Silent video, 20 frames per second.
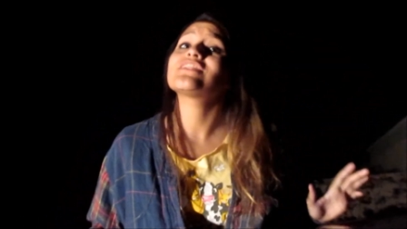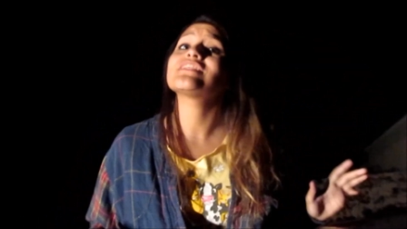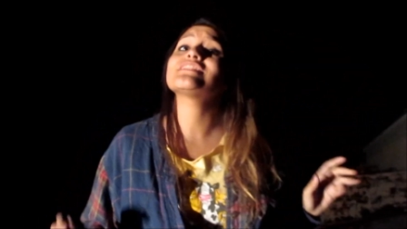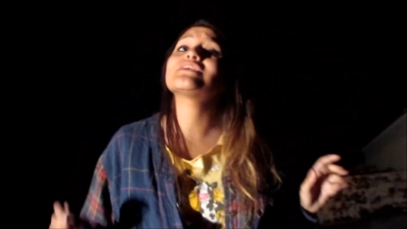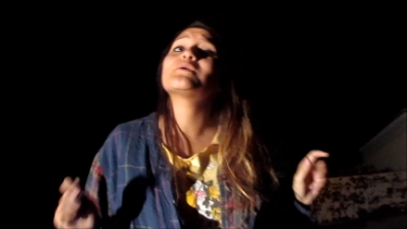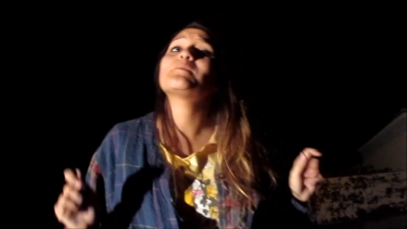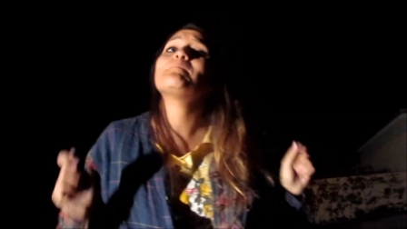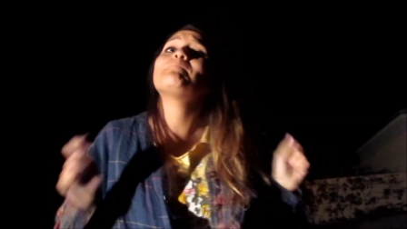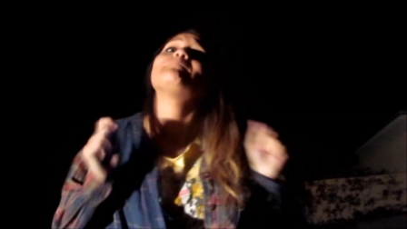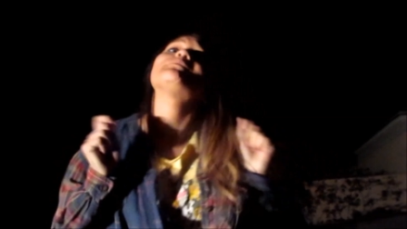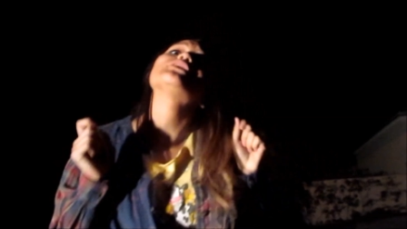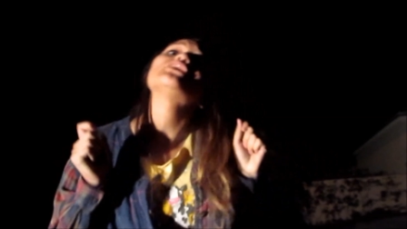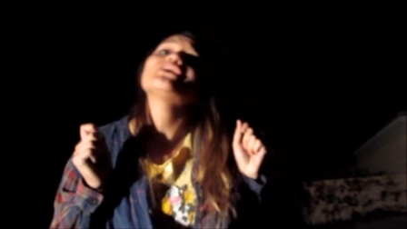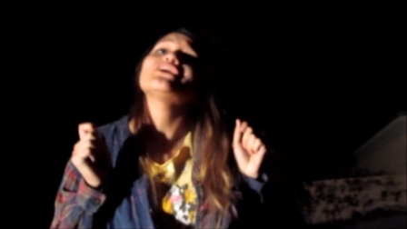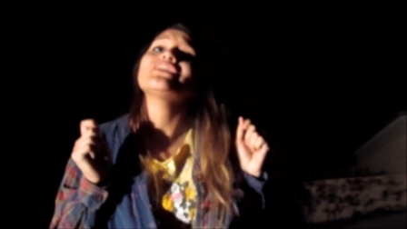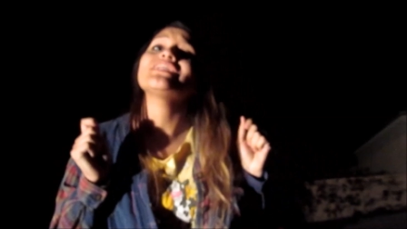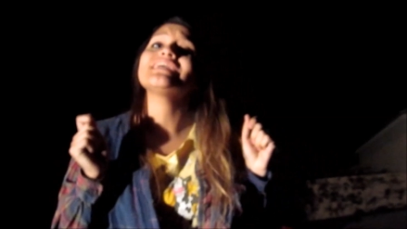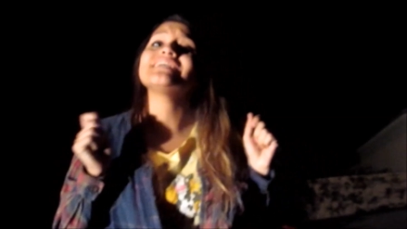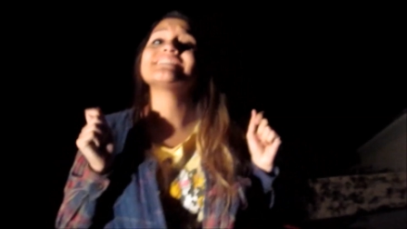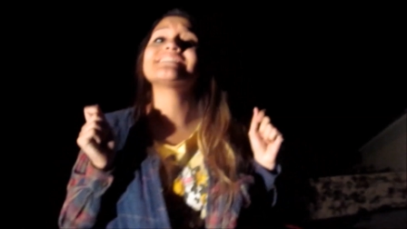the little
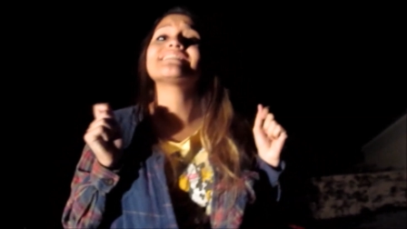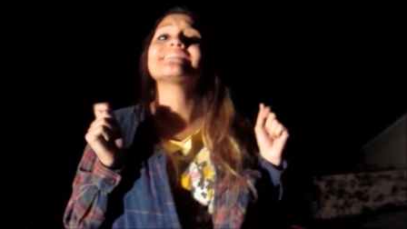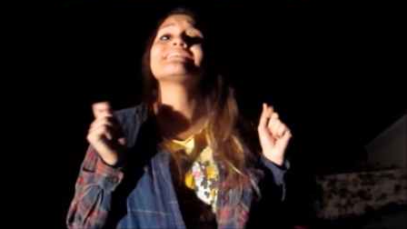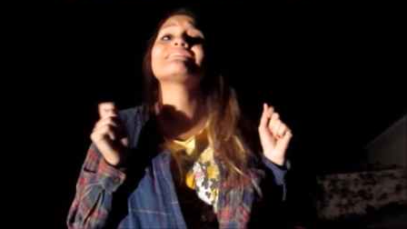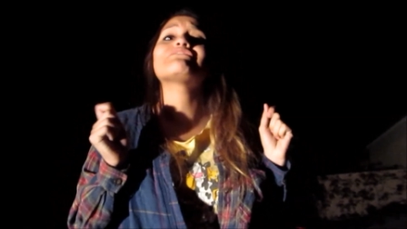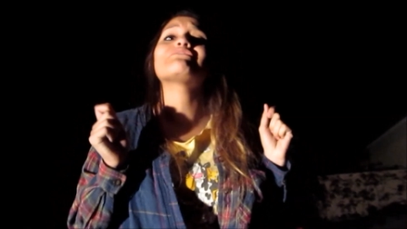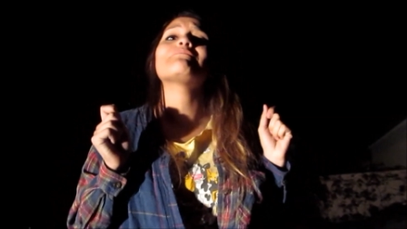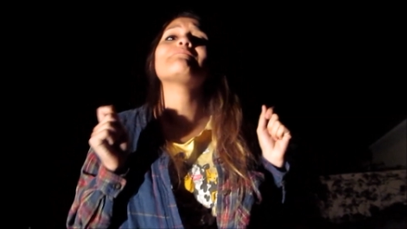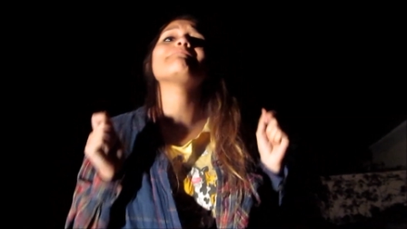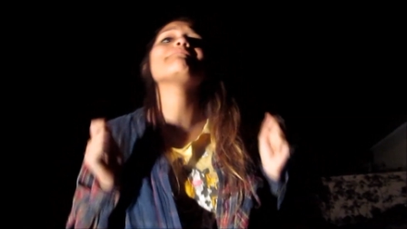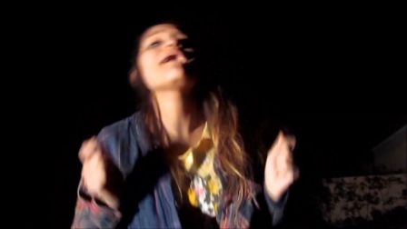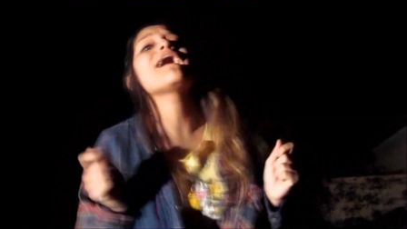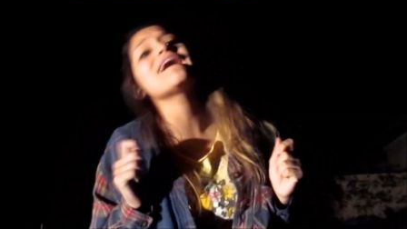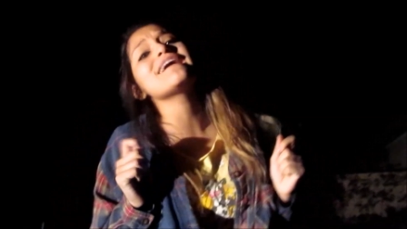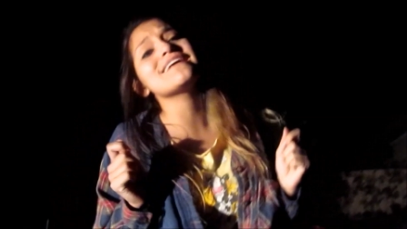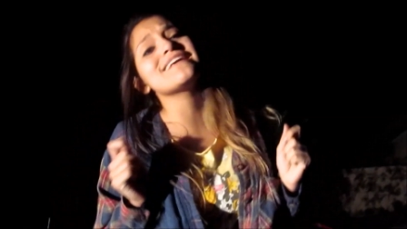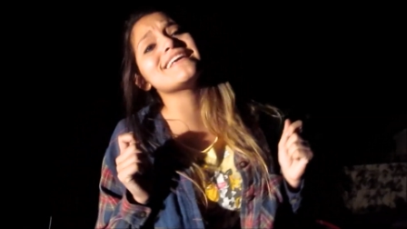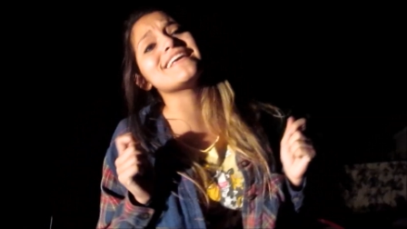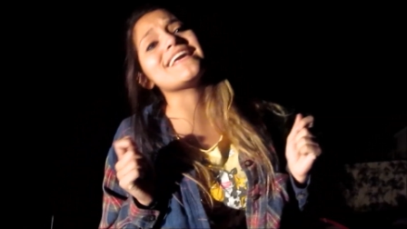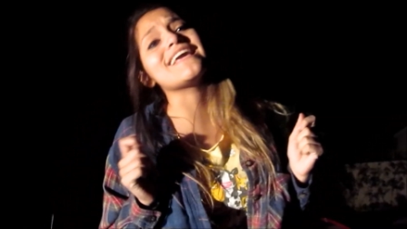birdies and the little
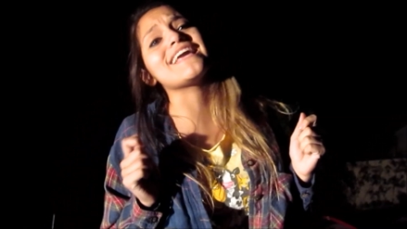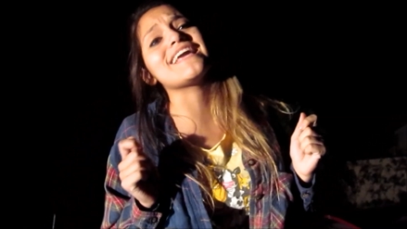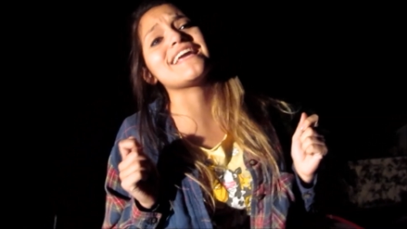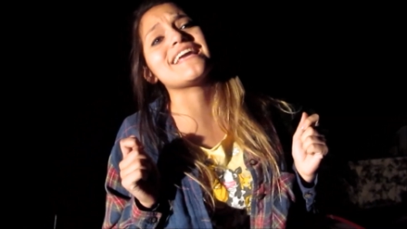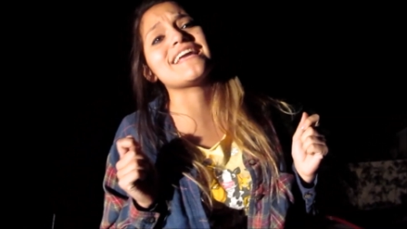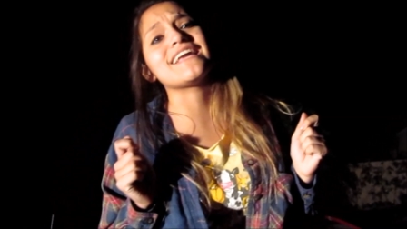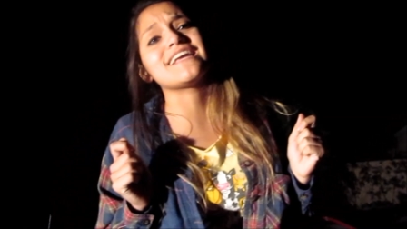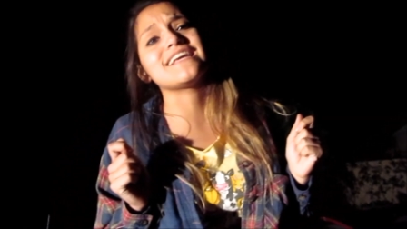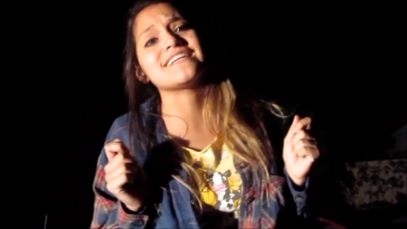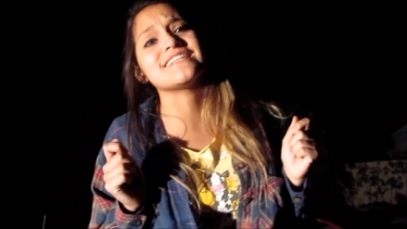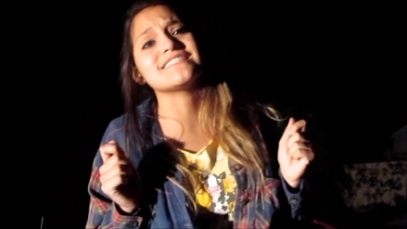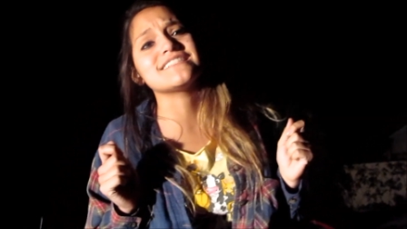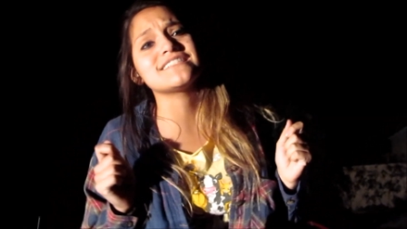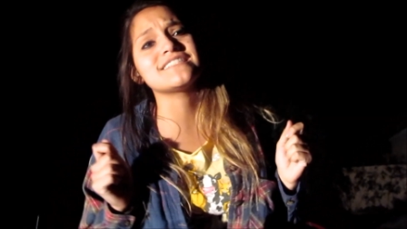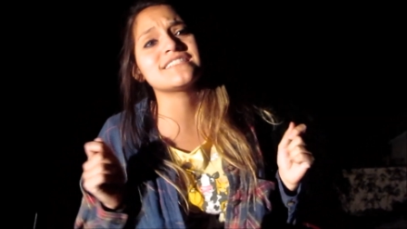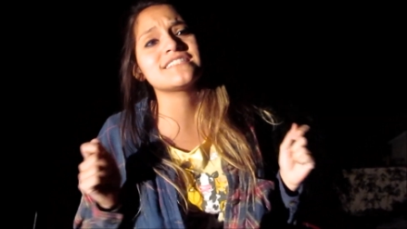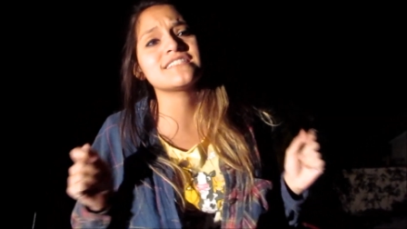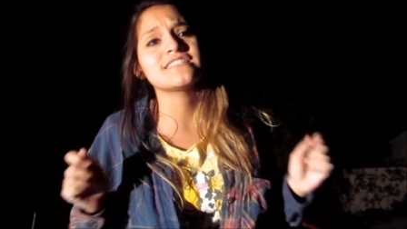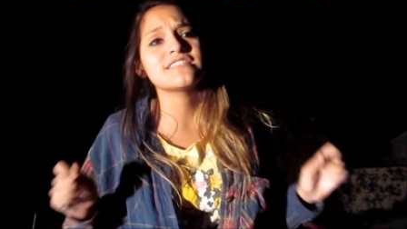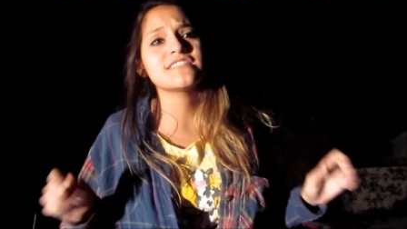
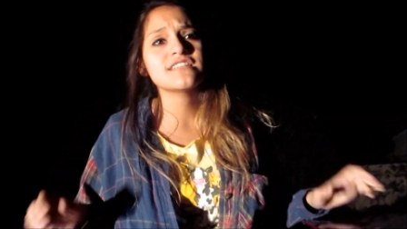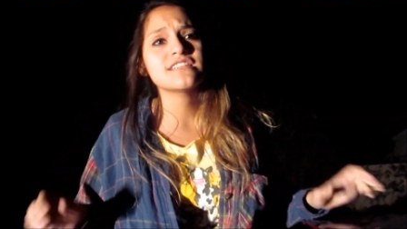monkeys.